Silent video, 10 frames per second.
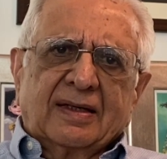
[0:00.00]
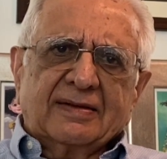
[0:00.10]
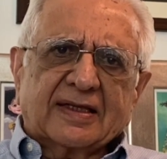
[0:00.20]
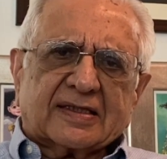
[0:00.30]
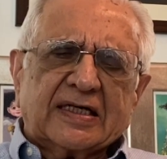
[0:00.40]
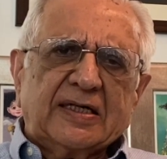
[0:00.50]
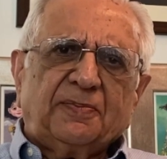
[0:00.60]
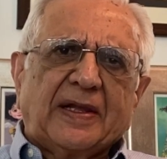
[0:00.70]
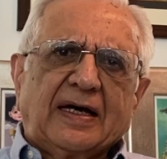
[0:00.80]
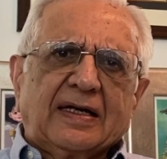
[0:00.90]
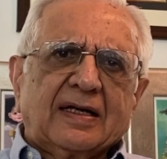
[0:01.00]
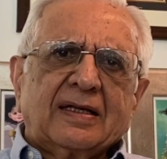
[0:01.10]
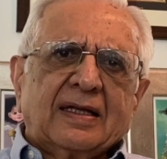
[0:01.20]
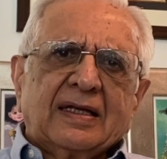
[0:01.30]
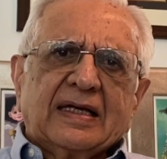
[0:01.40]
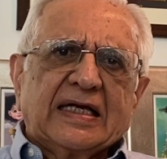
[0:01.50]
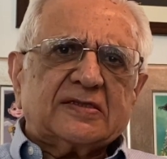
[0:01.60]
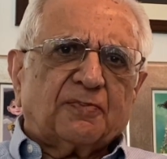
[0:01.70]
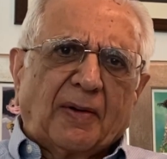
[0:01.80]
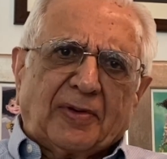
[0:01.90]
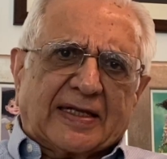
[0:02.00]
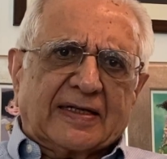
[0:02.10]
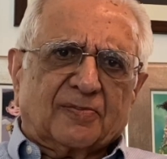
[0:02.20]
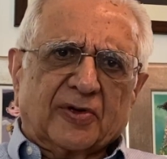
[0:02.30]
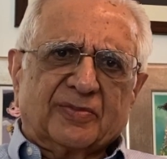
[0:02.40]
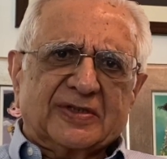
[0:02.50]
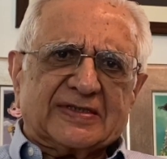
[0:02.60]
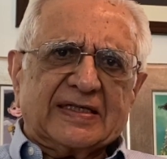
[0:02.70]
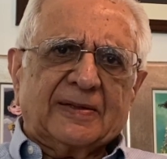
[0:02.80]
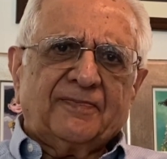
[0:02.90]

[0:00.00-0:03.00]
The third pillar is public diplomacy.